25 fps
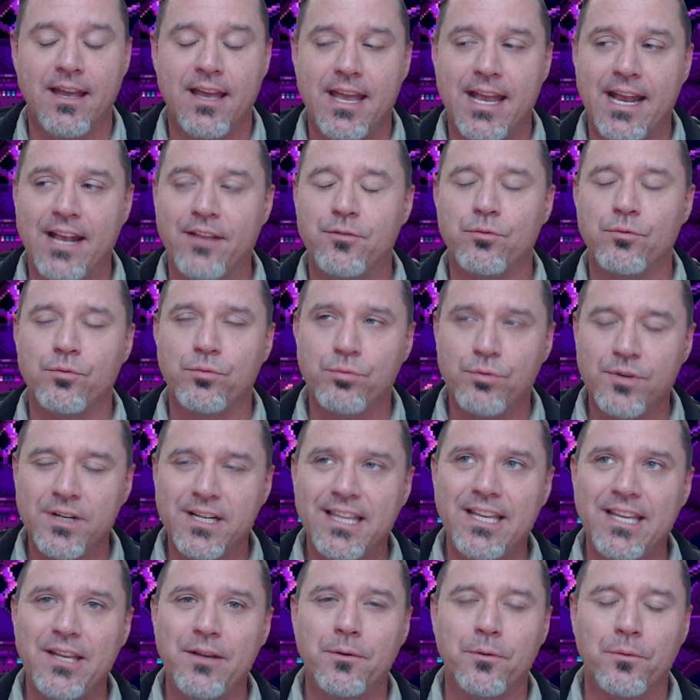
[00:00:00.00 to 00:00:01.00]
It's
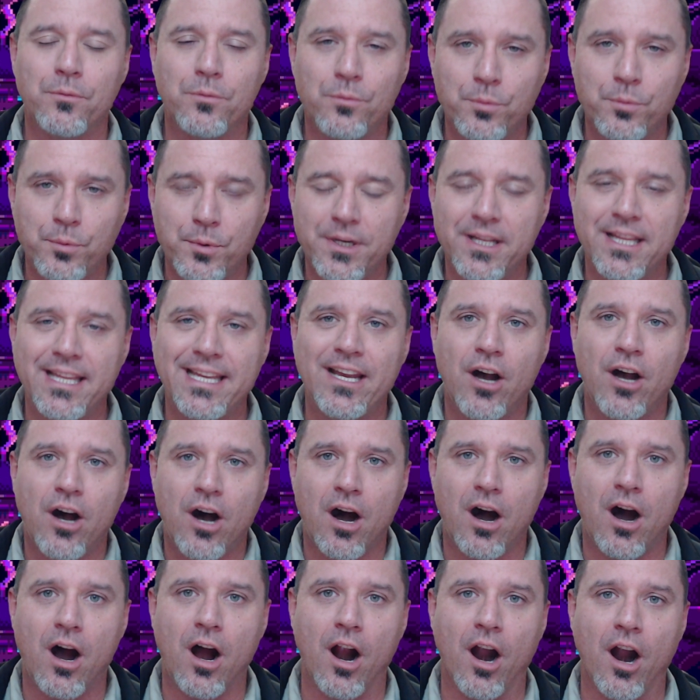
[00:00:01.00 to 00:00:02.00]
really, really
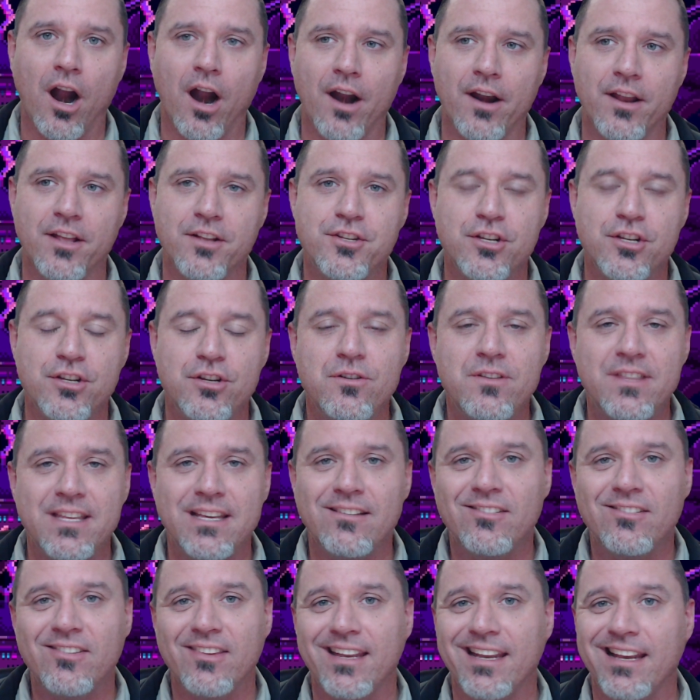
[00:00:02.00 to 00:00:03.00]
hard to do
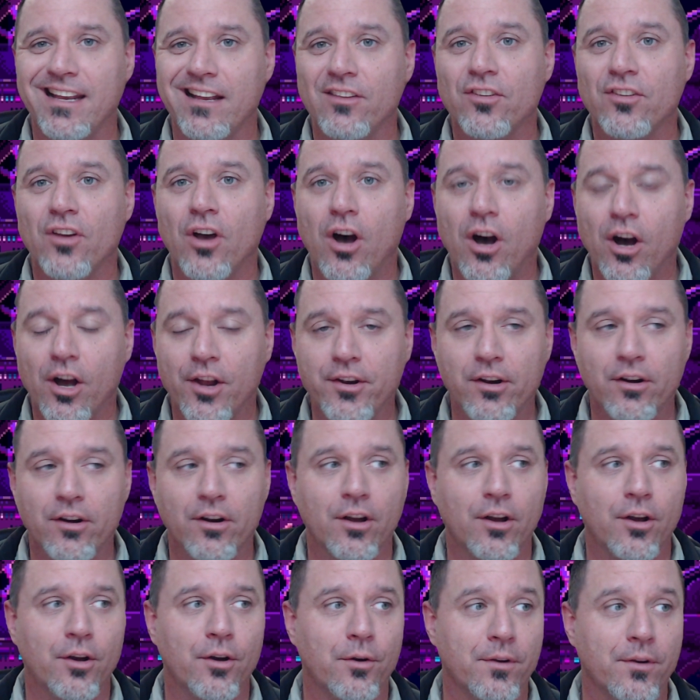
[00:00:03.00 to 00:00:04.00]
these things on your
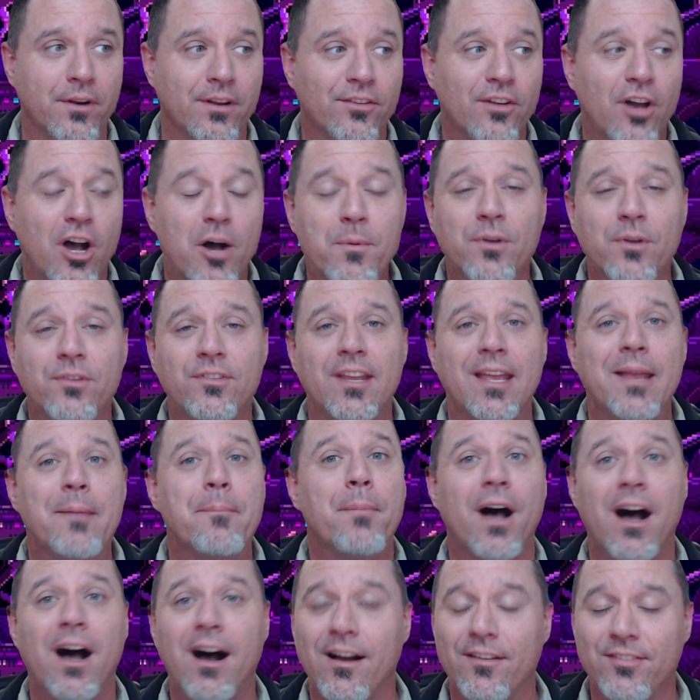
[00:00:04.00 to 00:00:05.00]
own. It's almost
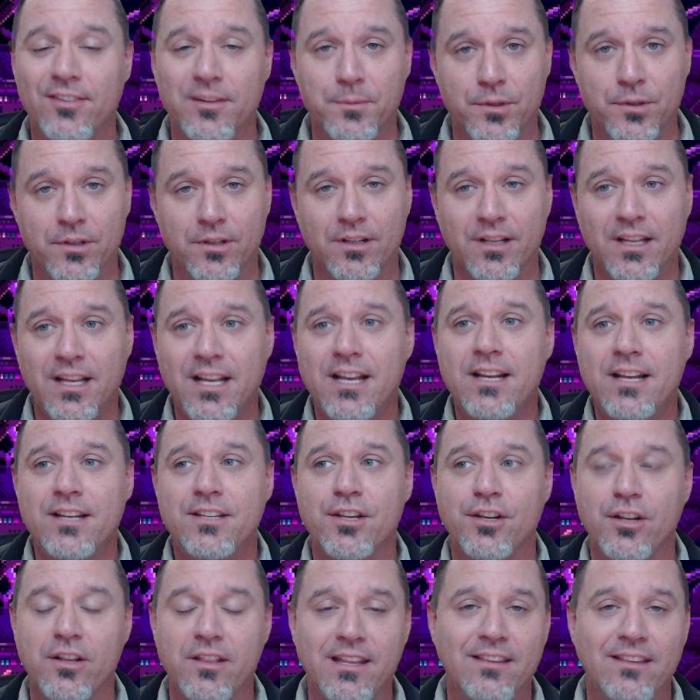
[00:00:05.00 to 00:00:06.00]
impossible
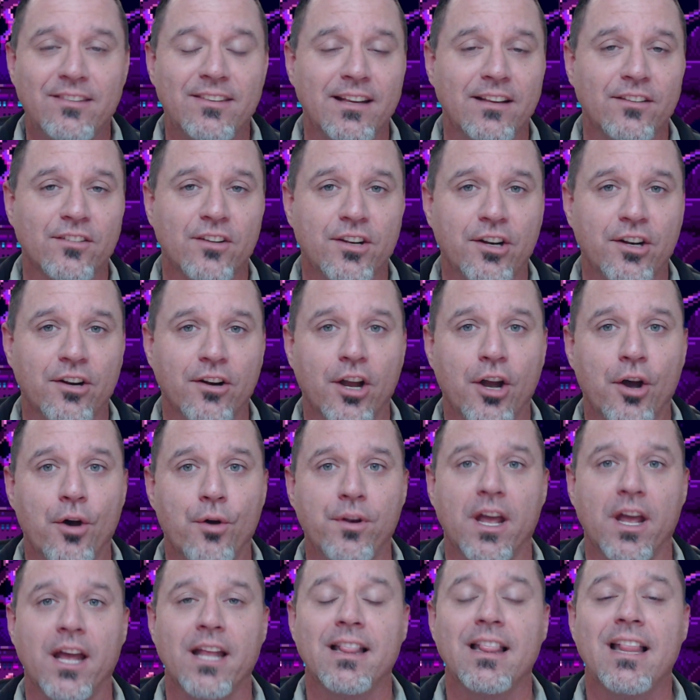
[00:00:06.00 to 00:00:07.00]
to do these things on your
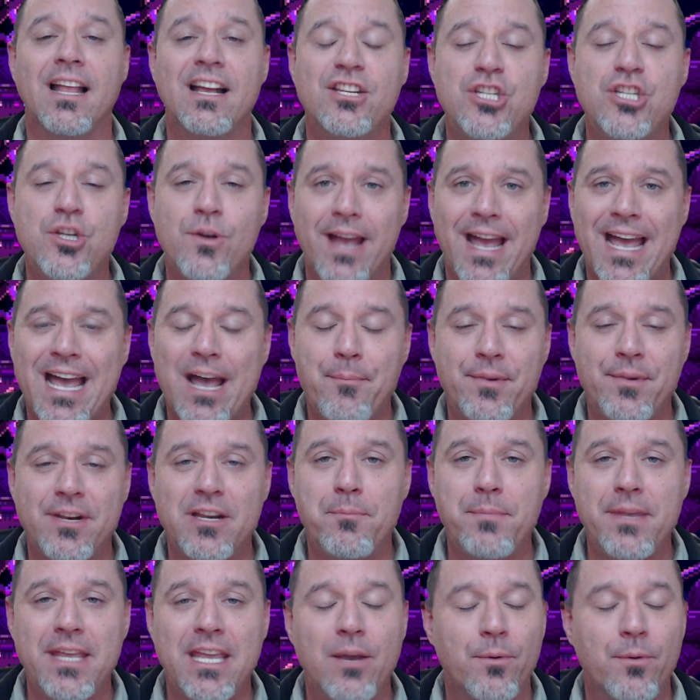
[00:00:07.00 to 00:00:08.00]
own unless you happen to
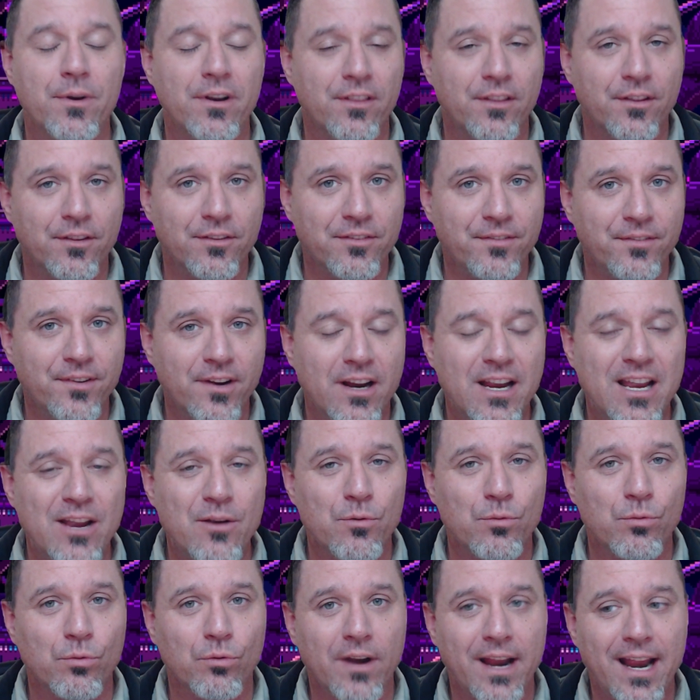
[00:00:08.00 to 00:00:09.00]
be one of those very
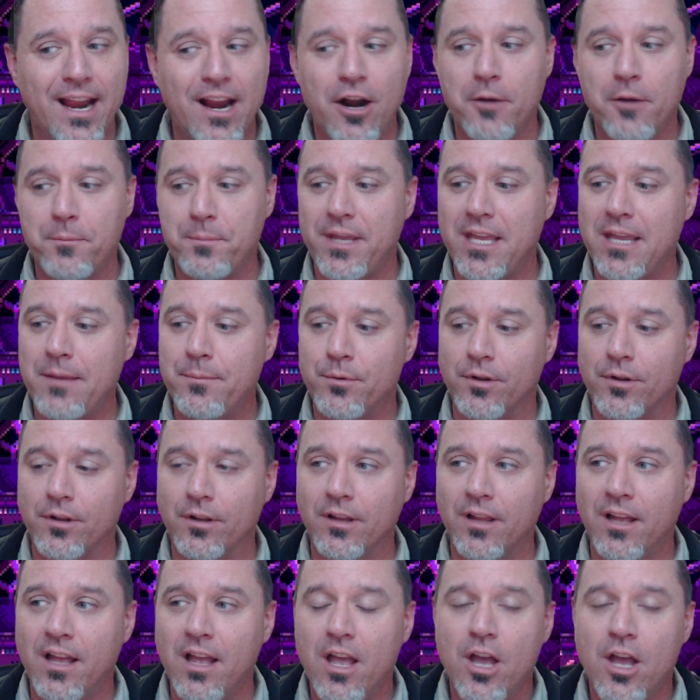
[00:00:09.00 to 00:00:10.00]
rare
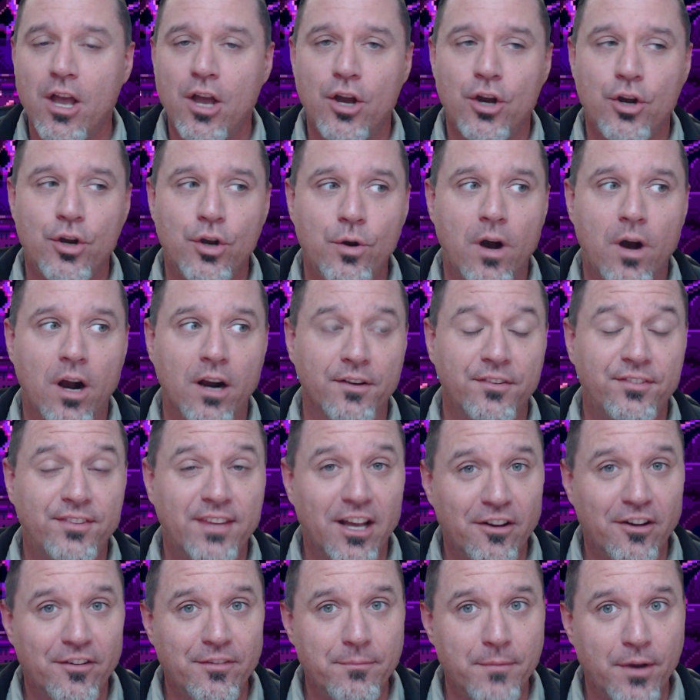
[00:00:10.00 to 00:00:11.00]
people who are
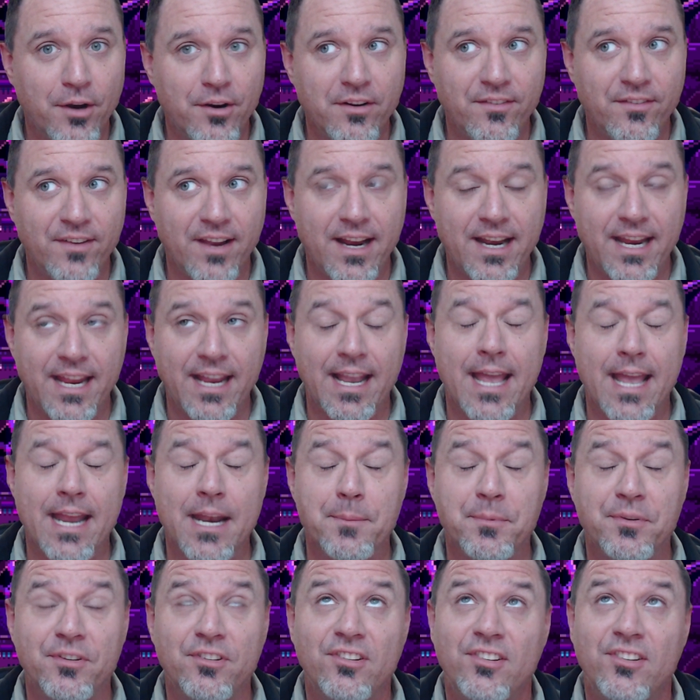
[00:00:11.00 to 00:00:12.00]
self-motivating and
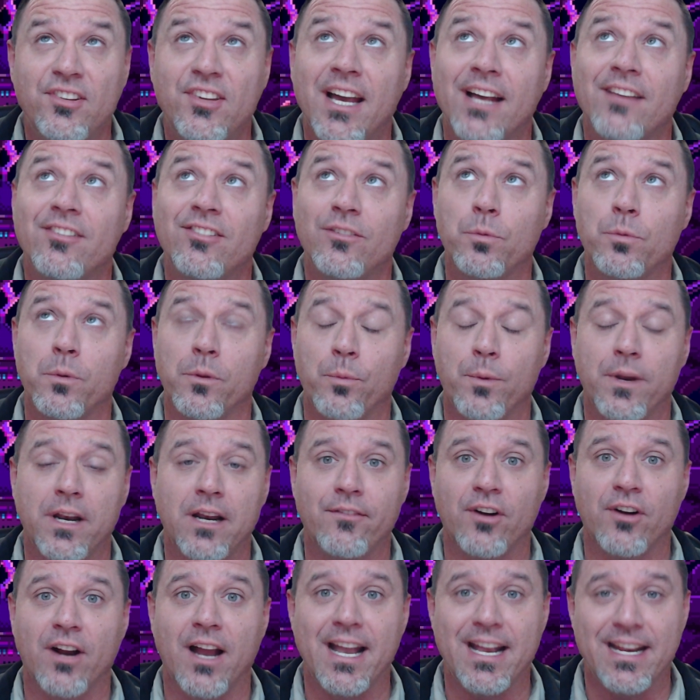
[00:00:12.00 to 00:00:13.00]
obsessed with
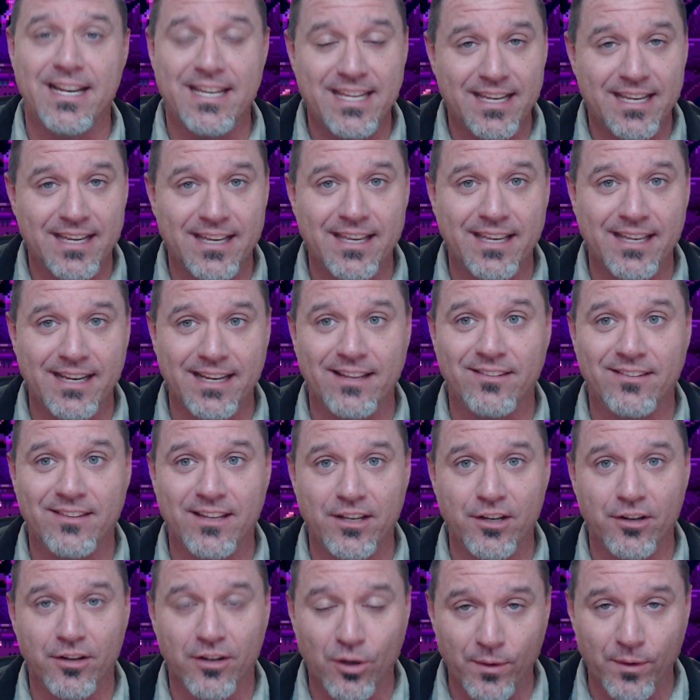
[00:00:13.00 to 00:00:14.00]
whatever idea it is
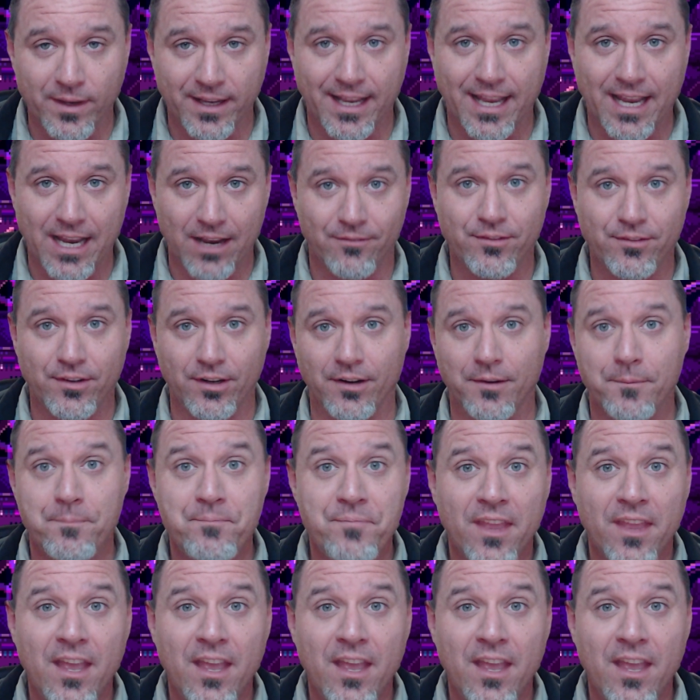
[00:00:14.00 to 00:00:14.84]
that you're going after.